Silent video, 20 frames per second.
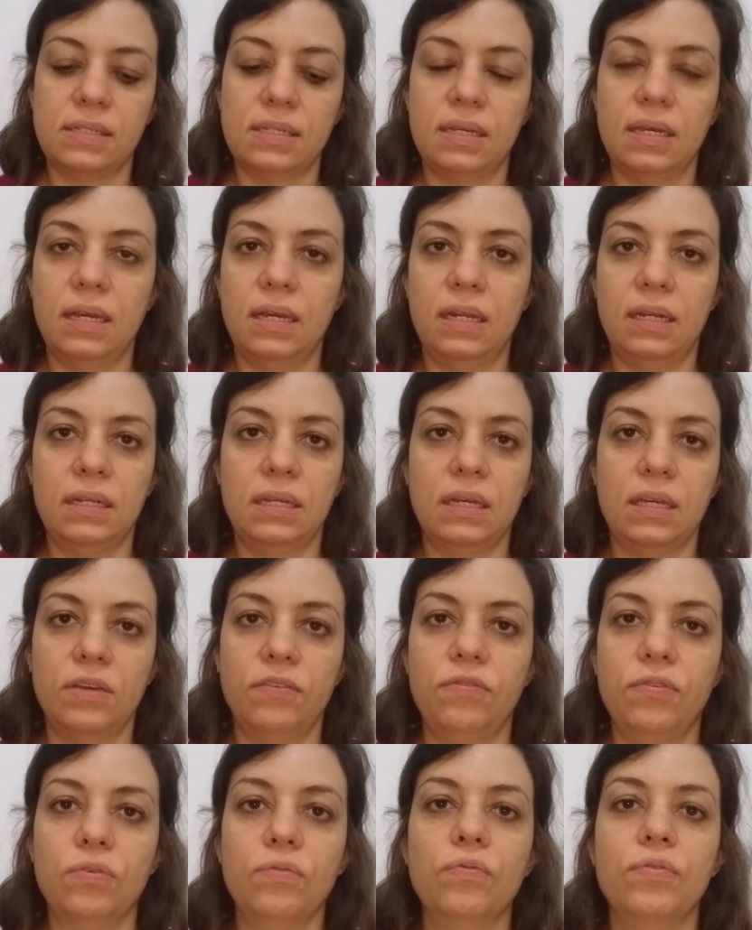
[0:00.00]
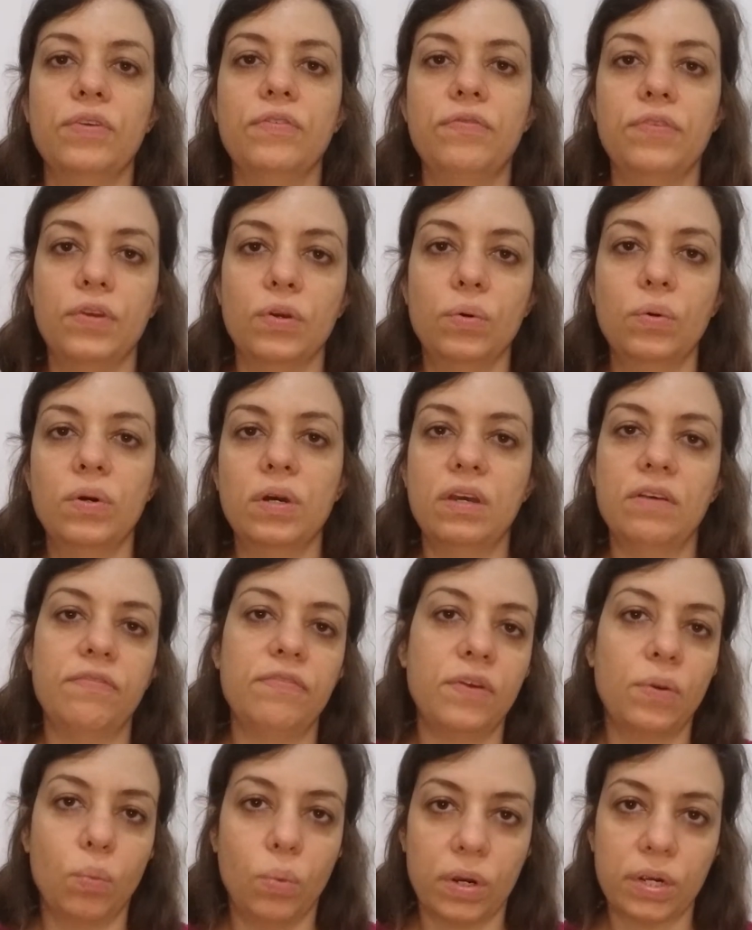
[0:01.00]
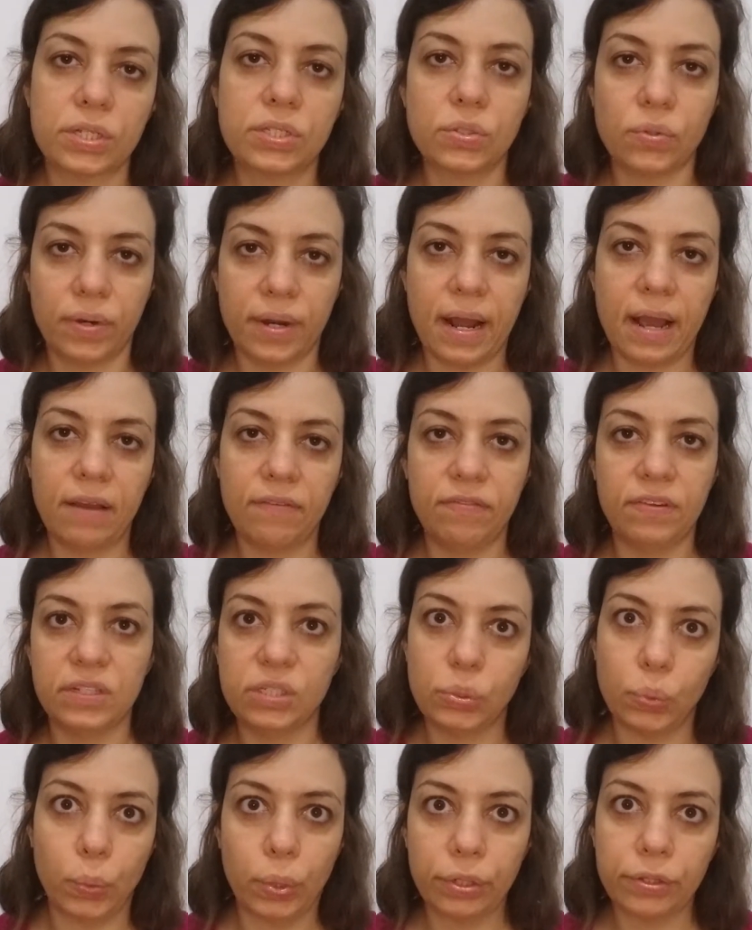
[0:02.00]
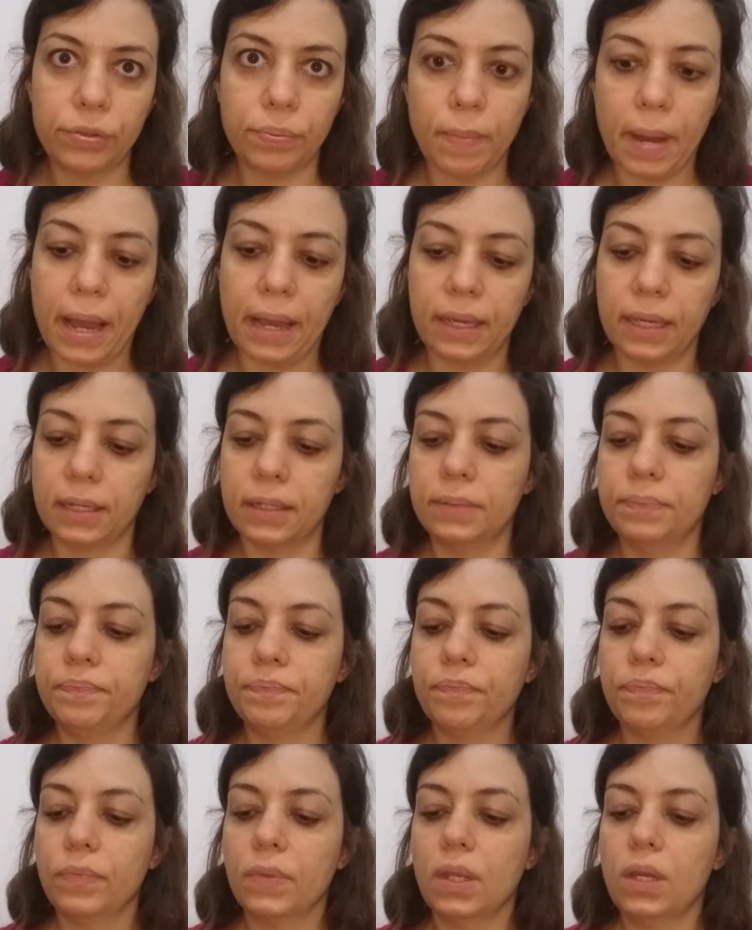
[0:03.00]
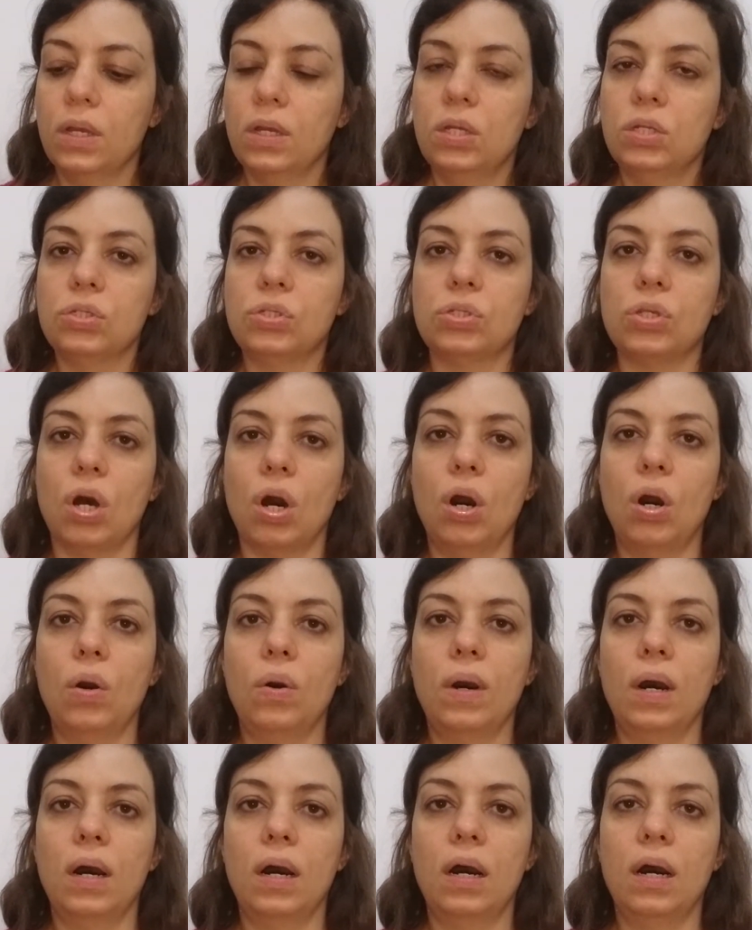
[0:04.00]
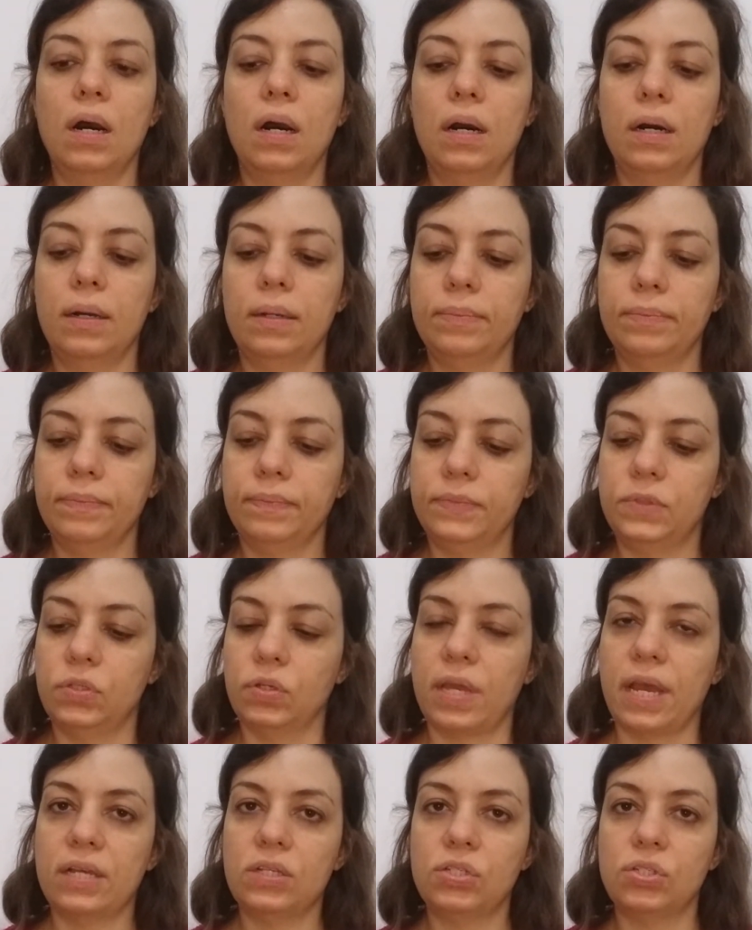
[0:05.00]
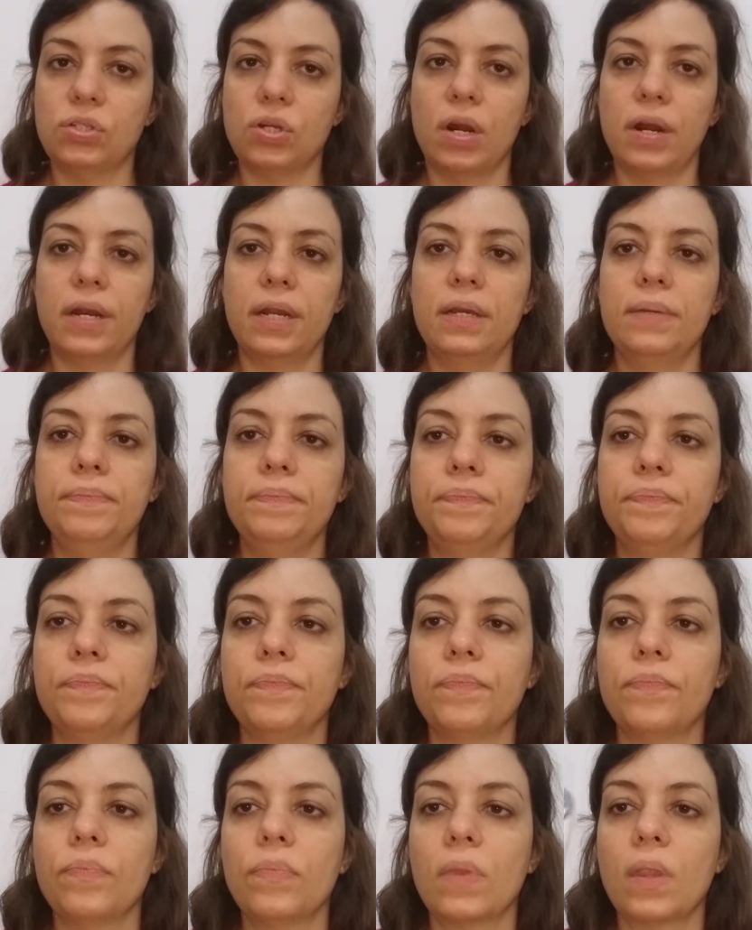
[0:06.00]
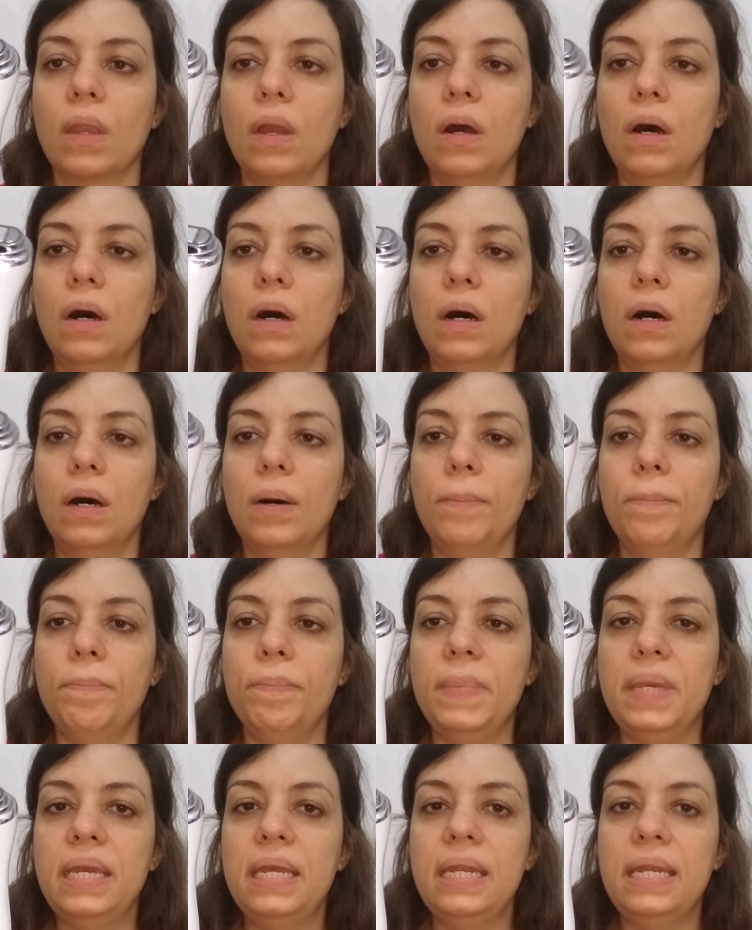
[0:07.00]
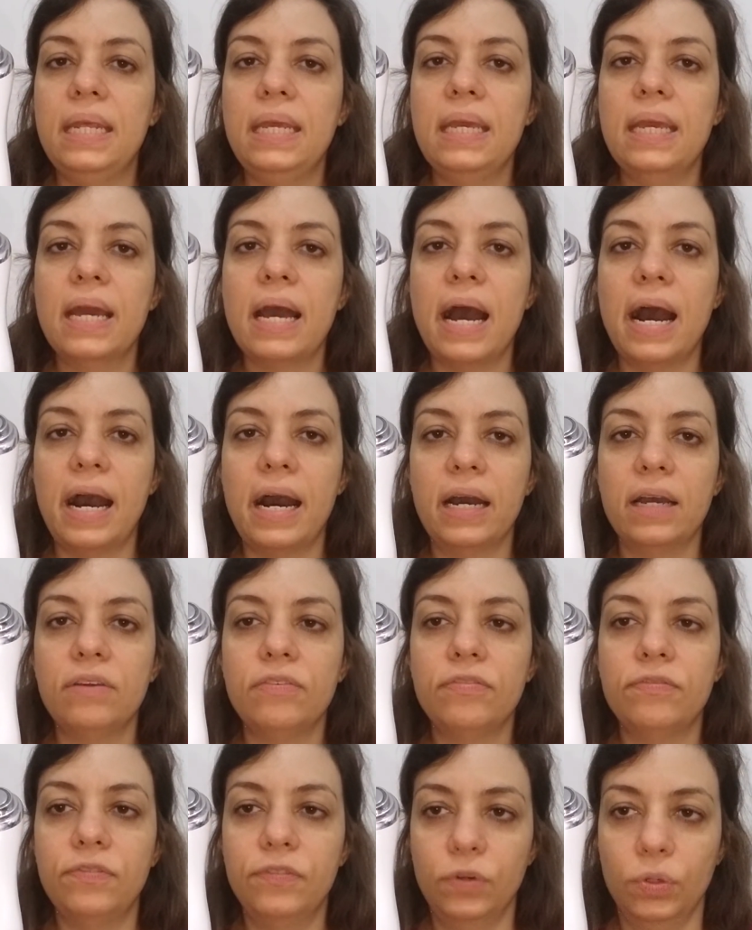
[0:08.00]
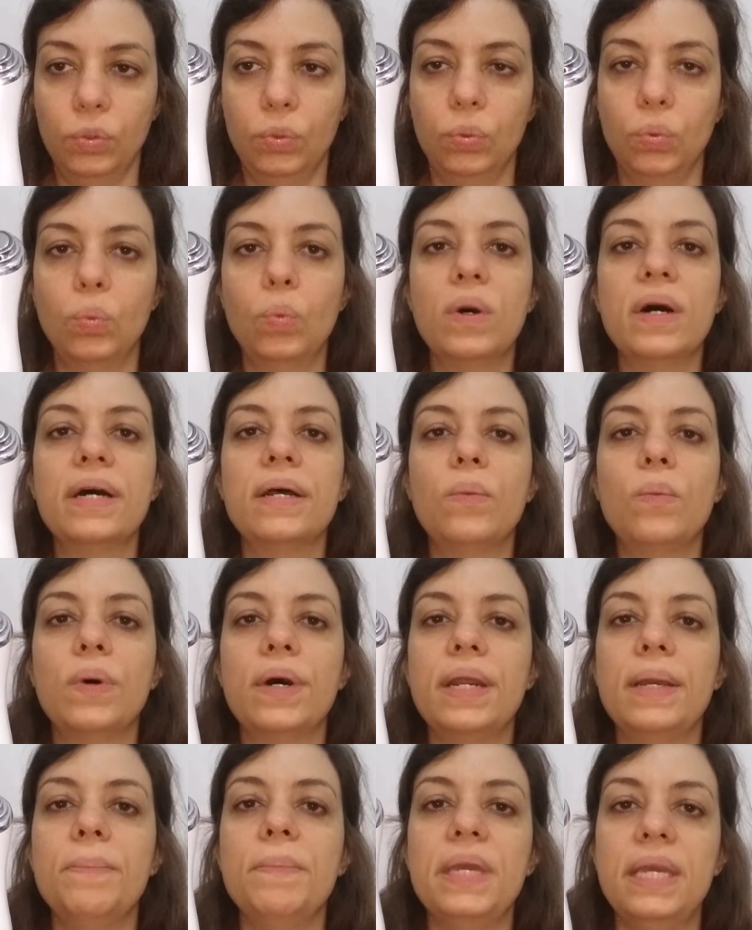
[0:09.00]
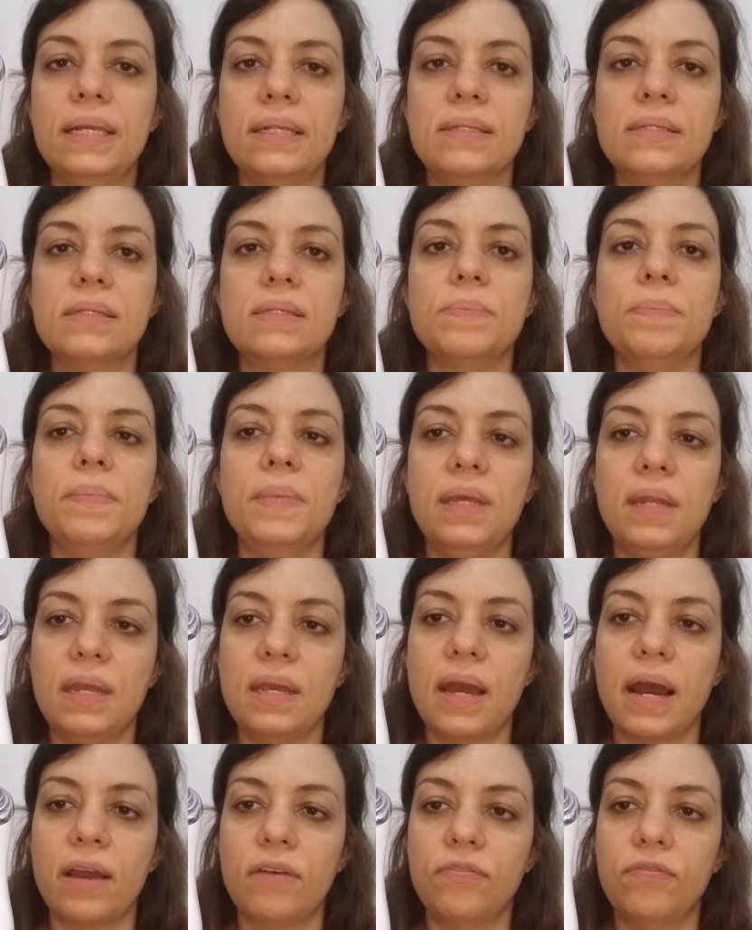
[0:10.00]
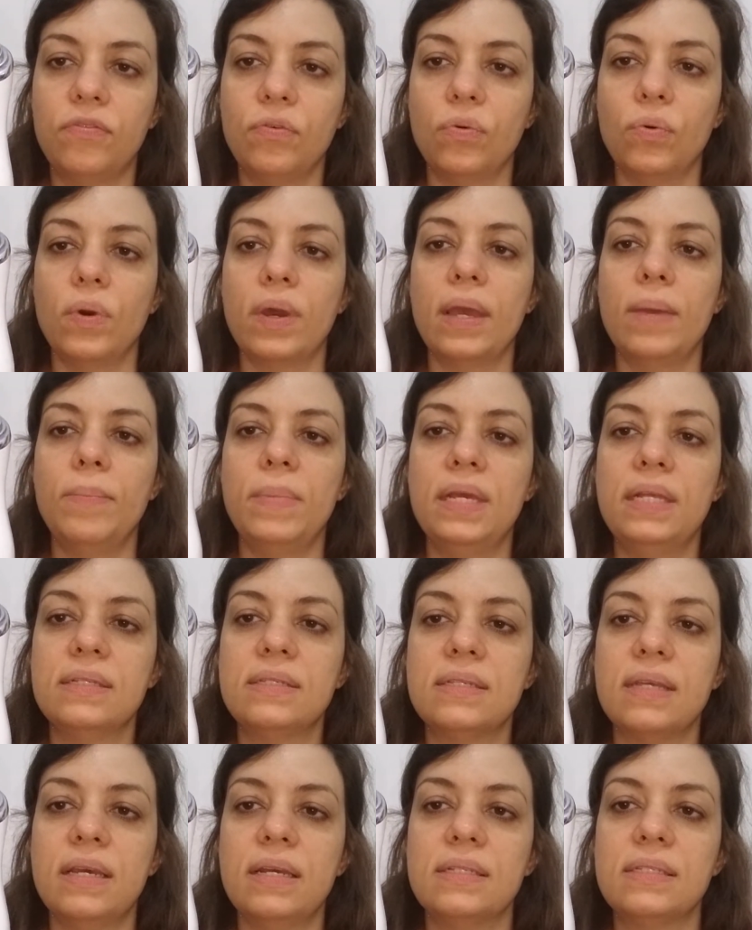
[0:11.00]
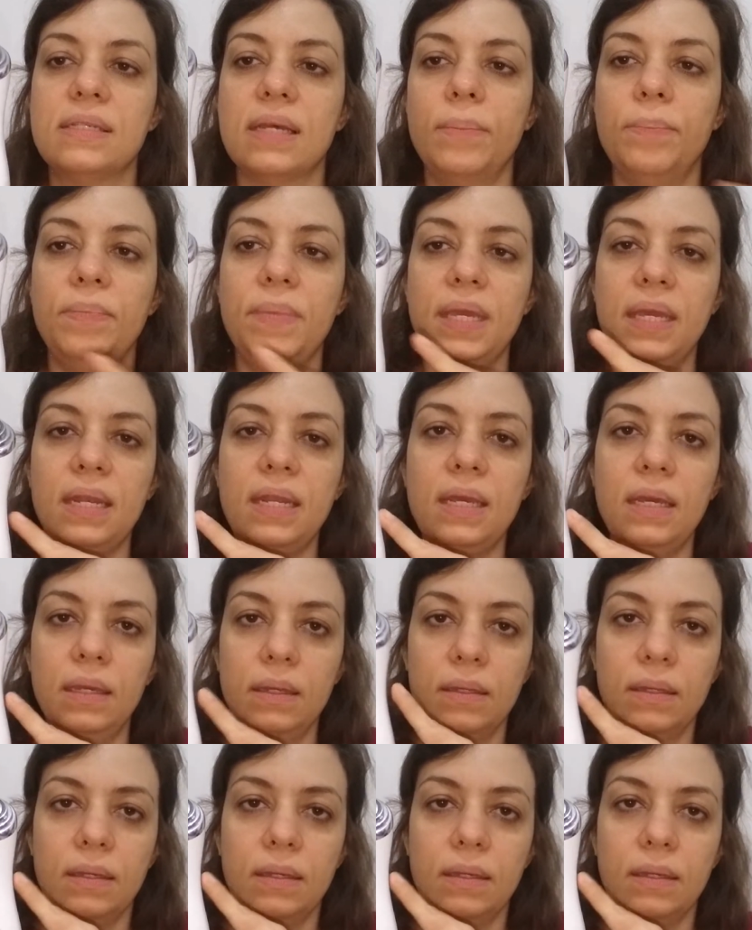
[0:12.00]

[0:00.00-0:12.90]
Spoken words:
and give you a review if it works or not, if it's worth buying. So to get started, mini HIFU. What it means, mini HIFU? It means it's a mini